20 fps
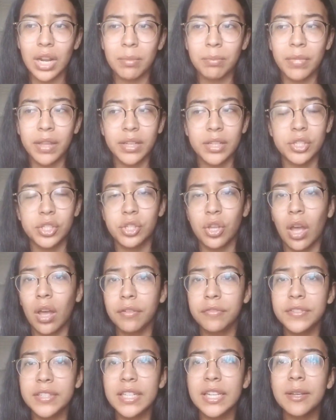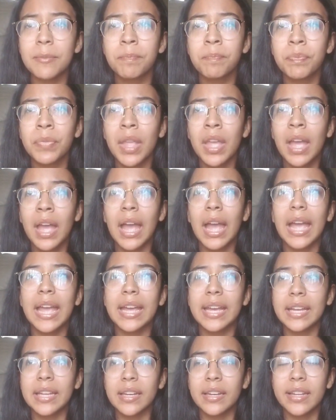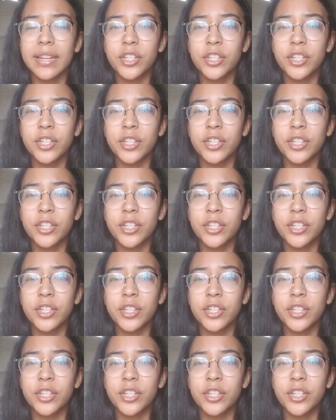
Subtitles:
I'm like a softie, and